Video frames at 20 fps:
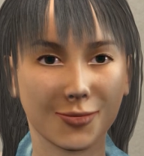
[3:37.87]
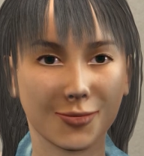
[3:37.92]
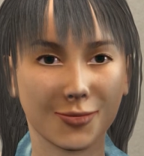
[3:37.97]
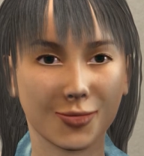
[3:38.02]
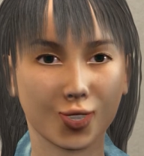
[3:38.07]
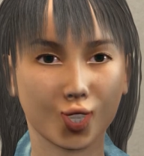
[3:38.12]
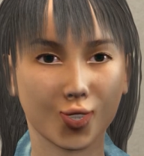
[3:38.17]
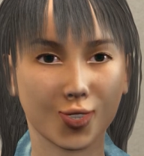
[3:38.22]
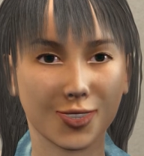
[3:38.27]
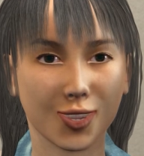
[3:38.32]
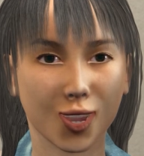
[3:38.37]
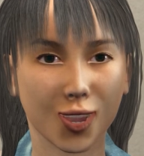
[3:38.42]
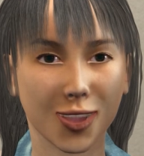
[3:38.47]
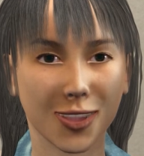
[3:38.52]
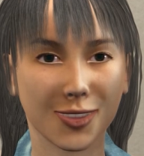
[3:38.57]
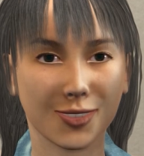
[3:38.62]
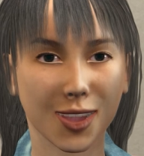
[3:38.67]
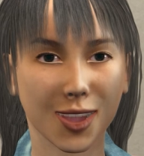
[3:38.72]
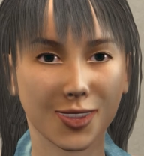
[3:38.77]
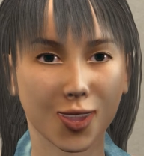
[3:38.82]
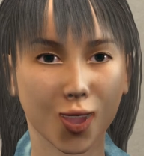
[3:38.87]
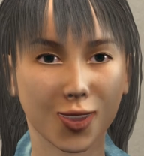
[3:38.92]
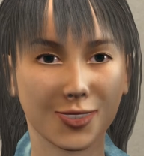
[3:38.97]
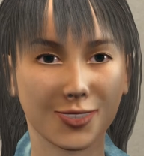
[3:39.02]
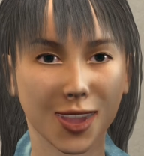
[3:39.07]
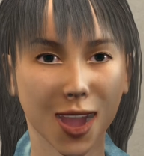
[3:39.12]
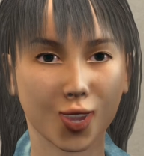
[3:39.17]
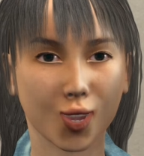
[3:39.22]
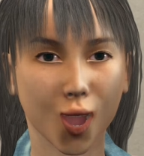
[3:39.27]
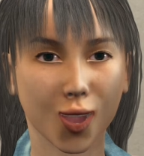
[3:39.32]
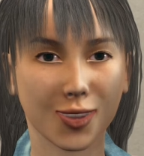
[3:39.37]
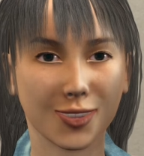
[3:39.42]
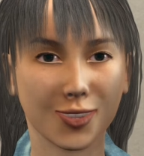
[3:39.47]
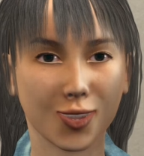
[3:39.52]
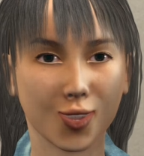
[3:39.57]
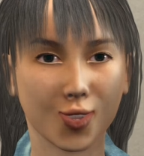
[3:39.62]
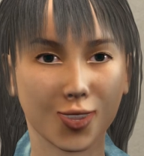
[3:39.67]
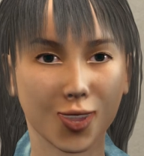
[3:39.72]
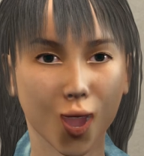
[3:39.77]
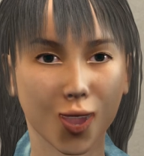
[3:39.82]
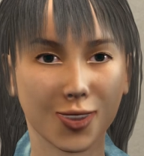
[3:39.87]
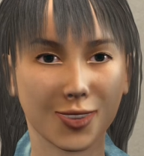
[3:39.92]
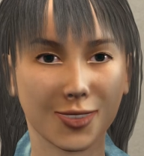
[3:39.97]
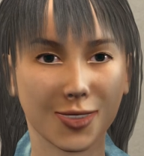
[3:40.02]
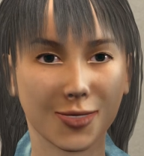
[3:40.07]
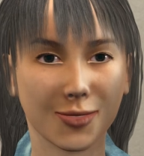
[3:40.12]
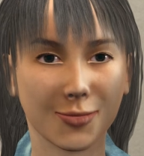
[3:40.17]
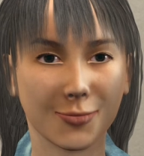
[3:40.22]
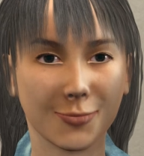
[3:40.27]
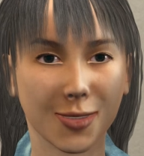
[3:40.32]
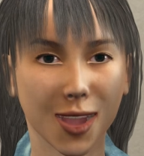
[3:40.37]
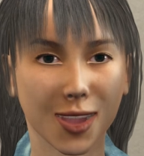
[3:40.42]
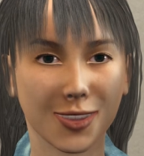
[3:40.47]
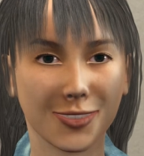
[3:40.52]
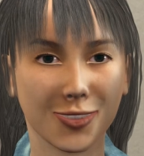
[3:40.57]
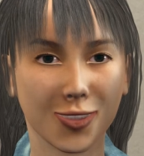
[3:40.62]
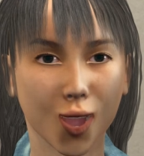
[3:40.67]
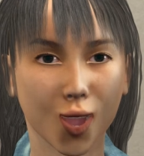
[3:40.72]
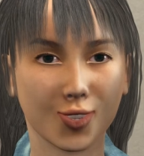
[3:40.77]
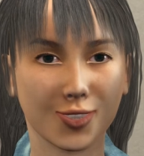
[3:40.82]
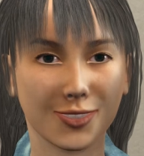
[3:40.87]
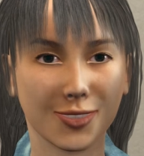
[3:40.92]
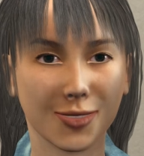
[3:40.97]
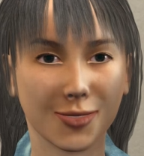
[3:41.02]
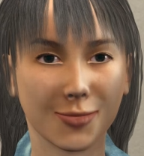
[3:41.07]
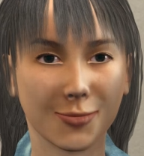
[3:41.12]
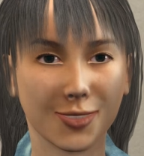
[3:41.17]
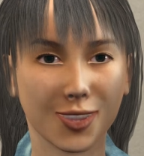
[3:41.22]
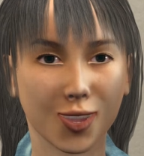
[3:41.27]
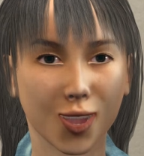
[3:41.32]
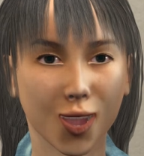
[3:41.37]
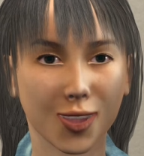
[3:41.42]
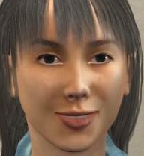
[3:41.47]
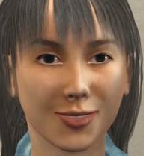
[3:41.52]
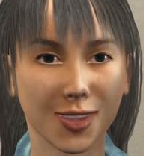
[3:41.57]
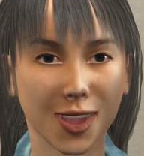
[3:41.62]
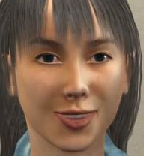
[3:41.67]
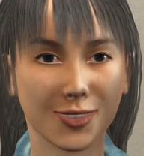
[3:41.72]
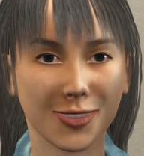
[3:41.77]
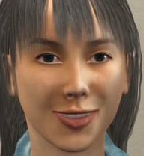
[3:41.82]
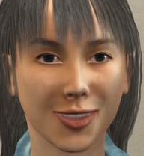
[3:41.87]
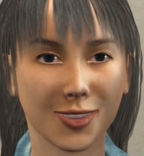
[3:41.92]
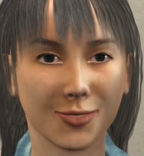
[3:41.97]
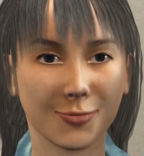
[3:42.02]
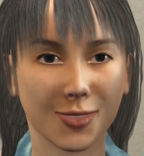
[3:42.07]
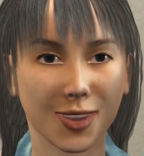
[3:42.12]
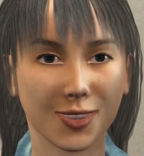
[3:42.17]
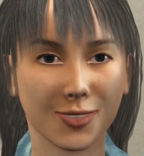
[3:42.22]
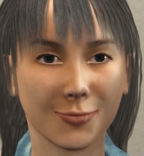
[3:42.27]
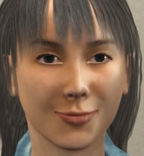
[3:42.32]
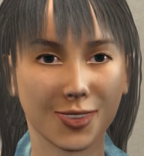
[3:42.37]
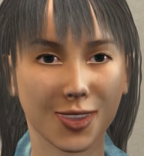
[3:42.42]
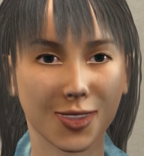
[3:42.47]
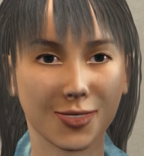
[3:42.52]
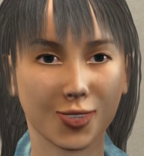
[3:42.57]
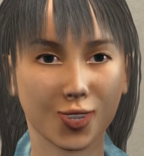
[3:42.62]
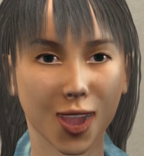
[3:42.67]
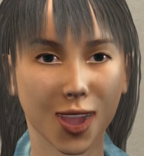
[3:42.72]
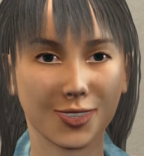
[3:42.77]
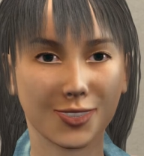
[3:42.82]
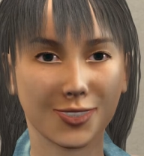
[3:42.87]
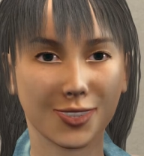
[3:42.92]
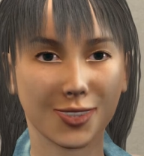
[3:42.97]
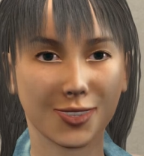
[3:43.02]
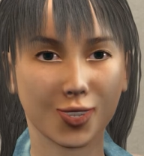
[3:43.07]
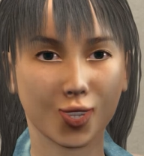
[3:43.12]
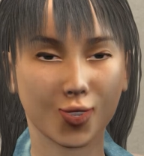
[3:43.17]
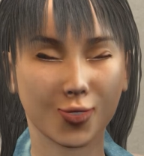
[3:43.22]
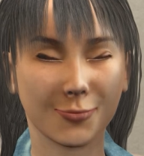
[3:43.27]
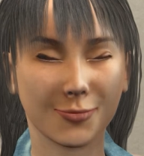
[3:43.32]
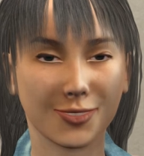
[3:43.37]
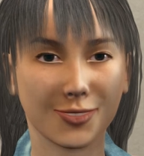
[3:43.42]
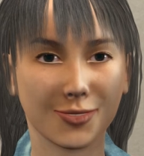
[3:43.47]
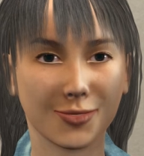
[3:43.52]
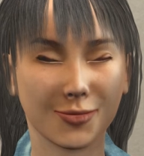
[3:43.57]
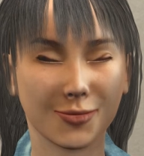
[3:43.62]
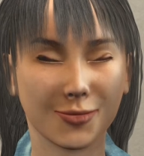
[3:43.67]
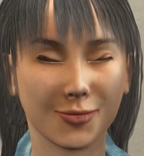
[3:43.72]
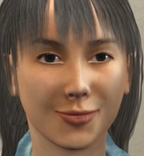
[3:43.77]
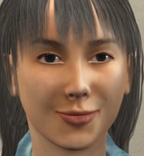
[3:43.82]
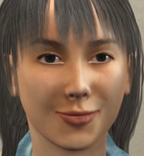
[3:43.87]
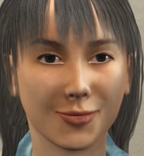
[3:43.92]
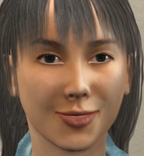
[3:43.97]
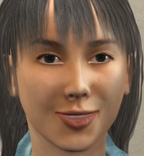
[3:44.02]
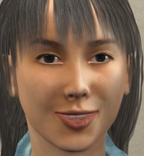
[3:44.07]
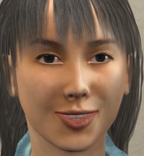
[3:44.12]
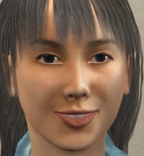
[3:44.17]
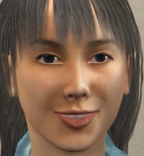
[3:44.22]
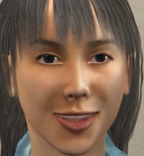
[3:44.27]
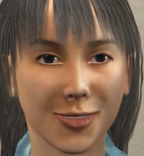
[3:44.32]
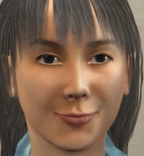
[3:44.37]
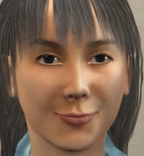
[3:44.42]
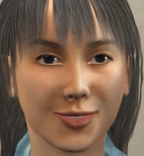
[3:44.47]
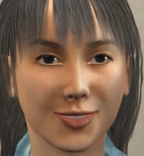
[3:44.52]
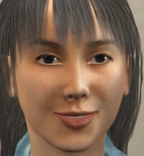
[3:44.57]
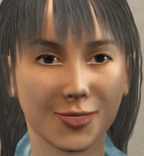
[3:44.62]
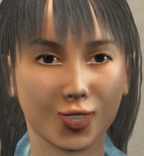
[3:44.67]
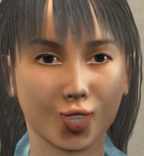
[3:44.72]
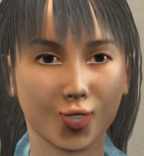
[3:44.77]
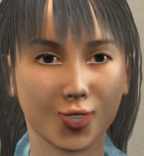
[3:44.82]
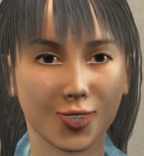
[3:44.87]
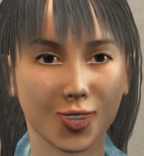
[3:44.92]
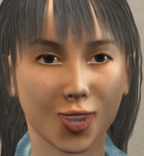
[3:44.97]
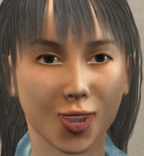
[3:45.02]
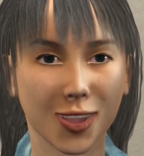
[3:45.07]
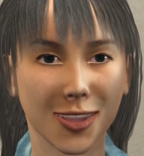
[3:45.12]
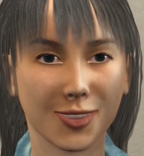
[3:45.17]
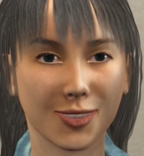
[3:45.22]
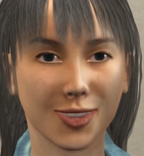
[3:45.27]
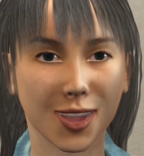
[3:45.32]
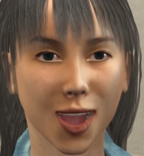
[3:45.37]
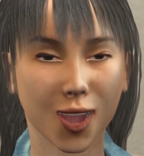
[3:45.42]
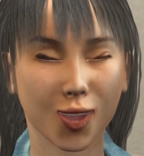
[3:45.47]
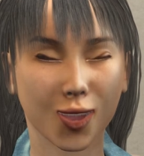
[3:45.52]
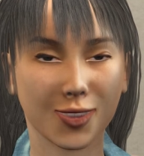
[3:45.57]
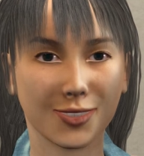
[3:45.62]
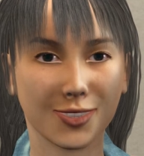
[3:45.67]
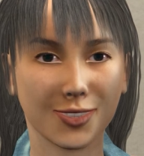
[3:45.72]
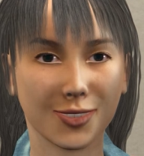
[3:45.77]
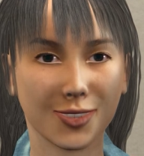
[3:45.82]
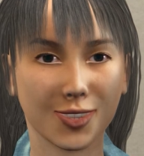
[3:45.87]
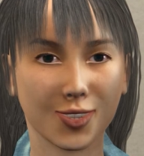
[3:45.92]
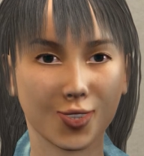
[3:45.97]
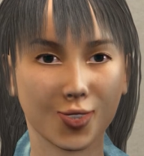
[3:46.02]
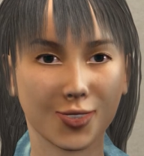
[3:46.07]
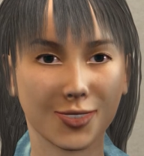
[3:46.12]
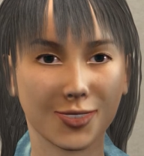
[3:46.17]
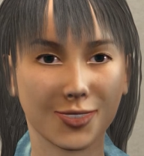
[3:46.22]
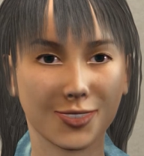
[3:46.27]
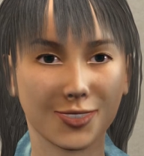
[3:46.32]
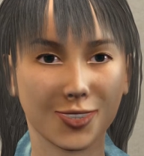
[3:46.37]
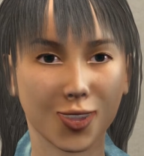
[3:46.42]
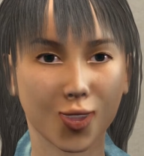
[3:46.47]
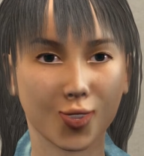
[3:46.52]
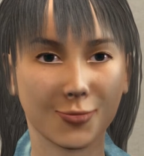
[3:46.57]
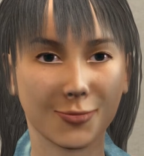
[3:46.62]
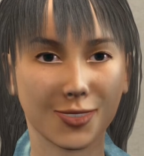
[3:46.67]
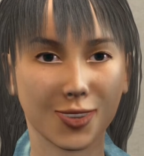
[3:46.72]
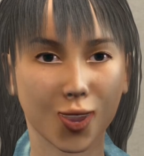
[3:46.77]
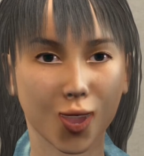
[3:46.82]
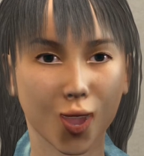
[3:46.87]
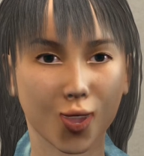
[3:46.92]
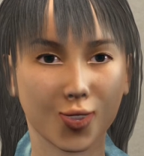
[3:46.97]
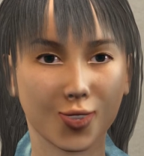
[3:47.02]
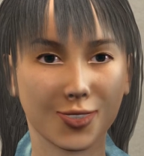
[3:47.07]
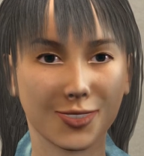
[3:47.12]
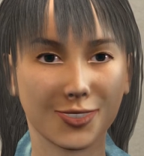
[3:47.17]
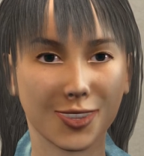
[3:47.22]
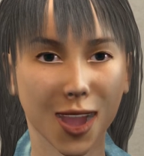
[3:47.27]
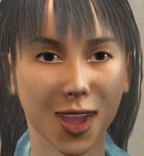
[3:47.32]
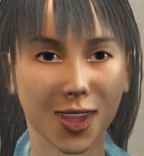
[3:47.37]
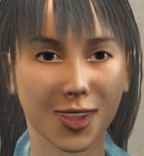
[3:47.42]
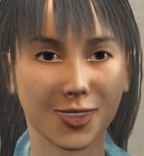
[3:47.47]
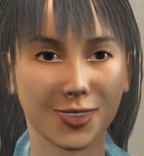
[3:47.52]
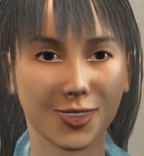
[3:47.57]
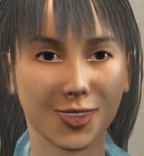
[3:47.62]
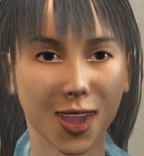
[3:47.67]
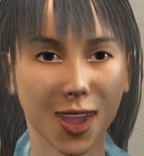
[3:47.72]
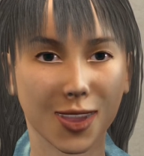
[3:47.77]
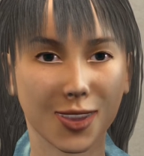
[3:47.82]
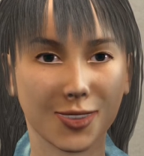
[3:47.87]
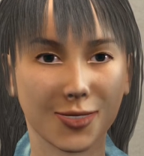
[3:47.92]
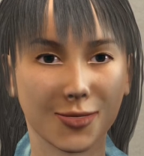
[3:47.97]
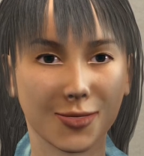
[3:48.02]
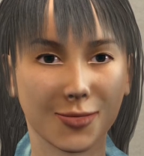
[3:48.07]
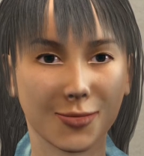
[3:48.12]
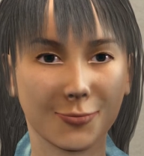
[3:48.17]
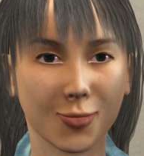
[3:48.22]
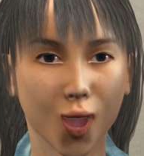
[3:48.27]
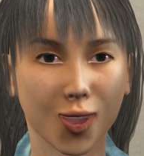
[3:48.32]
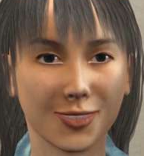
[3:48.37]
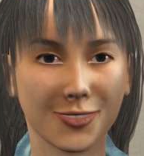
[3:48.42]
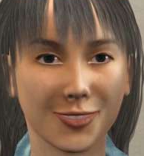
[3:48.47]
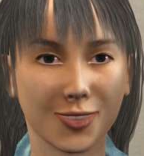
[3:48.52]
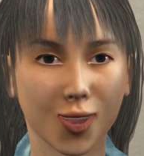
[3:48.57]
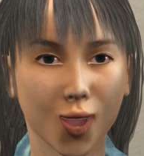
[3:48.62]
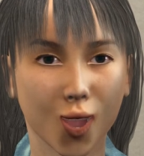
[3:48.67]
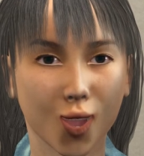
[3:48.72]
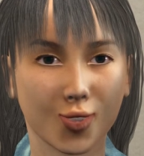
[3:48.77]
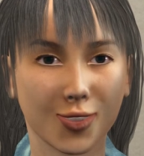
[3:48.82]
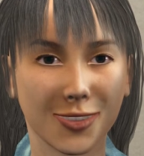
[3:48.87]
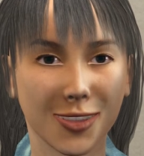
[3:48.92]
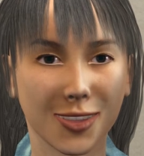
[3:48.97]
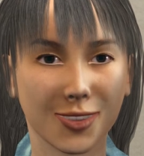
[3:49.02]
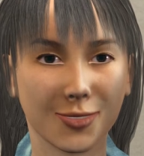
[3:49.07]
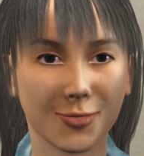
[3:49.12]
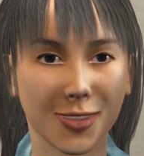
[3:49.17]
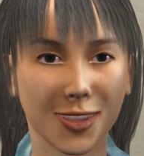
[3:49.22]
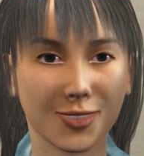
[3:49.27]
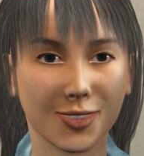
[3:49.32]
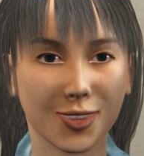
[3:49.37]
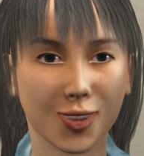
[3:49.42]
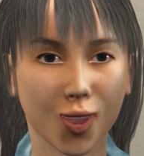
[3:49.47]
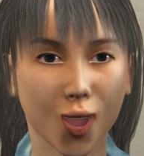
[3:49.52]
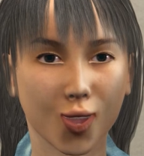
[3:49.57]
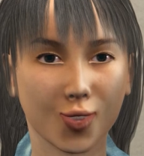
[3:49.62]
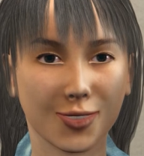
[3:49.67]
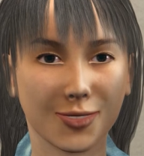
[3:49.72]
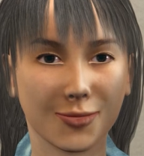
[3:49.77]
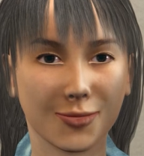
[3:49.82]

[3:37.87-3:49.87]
Sugar alcohols are also called polyols because they contain multiple hydroxyl groups. Examples of sugar alcohols include sorbitol, xylitol, maltitol, and mannitol.